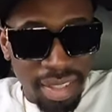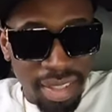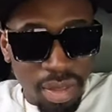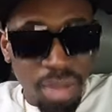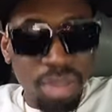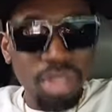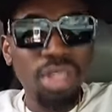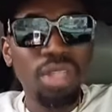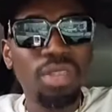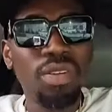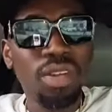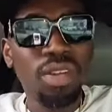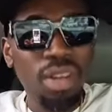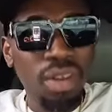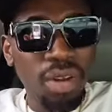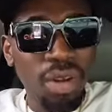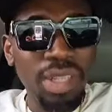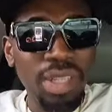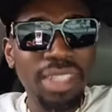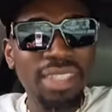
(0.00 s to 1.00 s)
You know
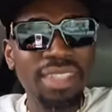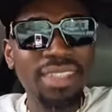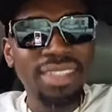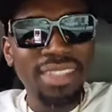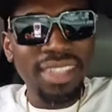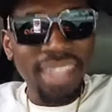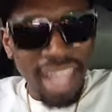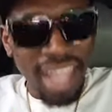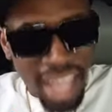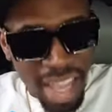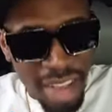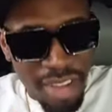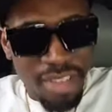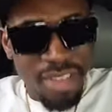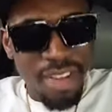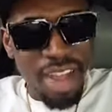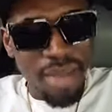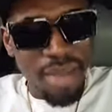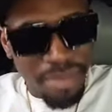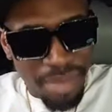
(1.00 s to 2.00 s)
how
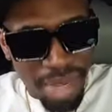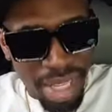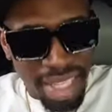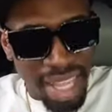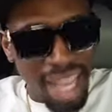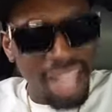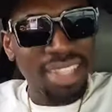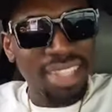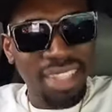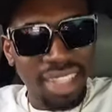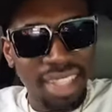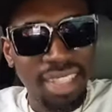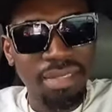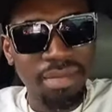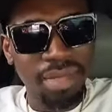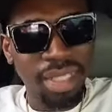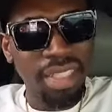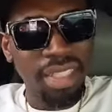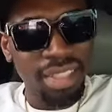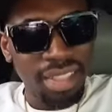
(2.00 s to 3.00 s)
terrible that is,
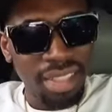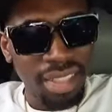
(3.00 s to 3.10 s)
man.